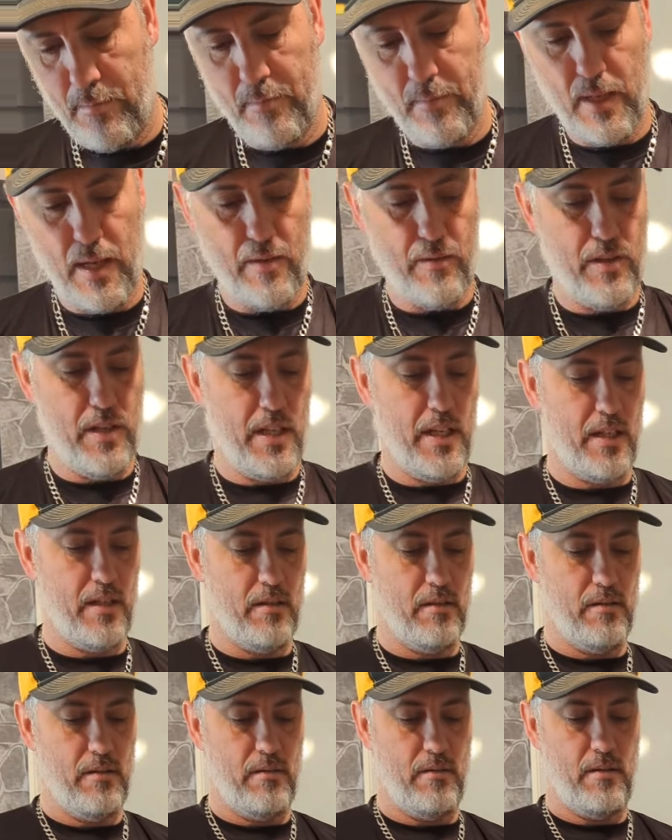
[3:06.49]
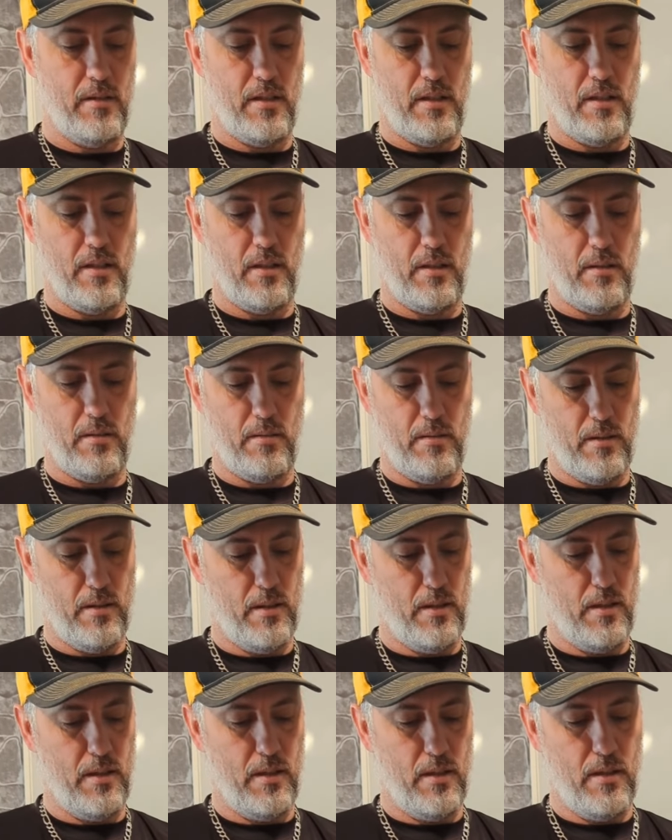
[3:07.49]
I have a nickel, just so
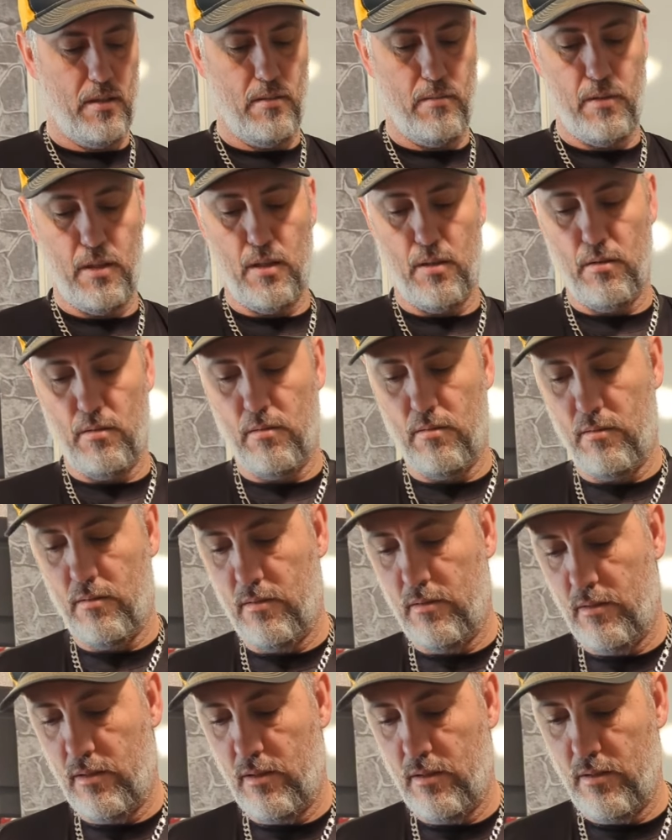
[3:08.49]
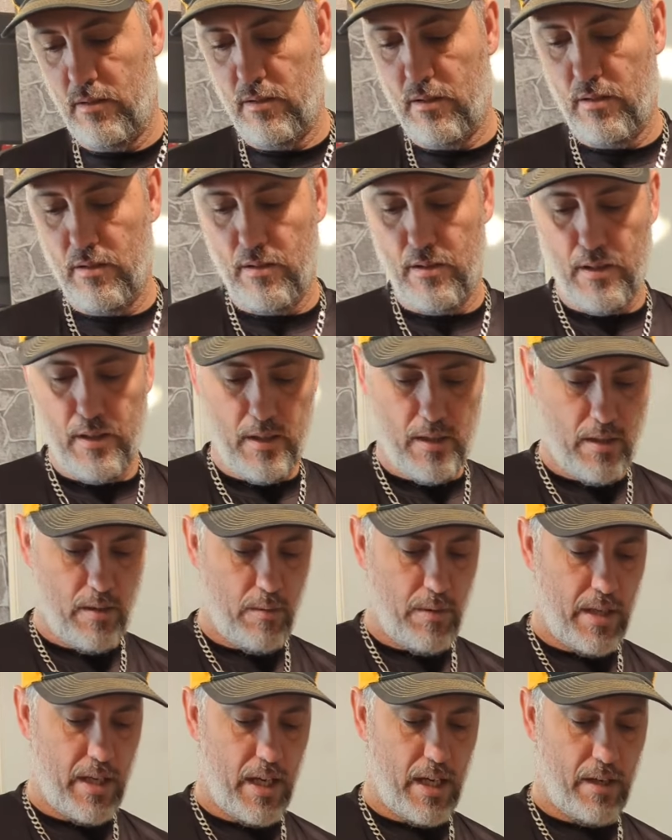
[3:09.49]
you know
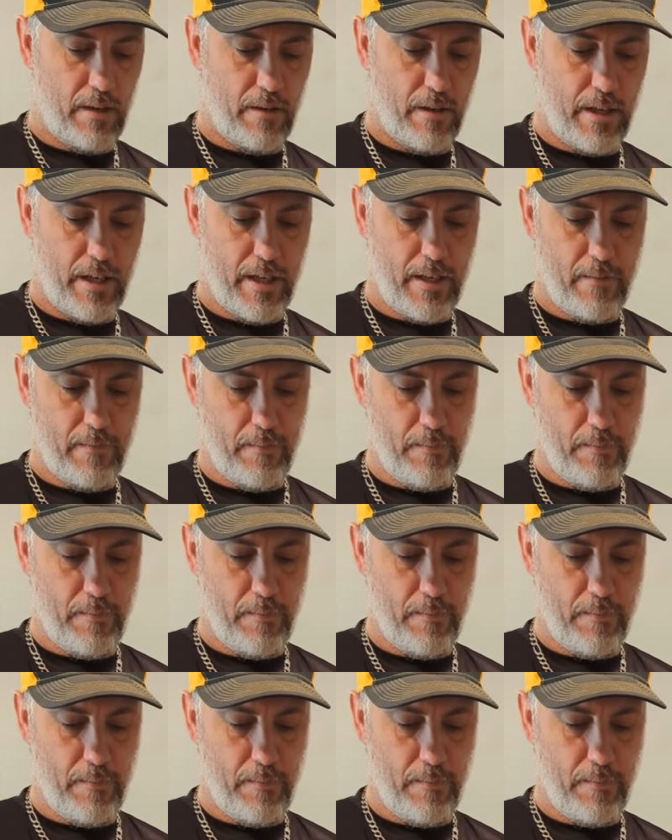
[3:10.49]
you got it right.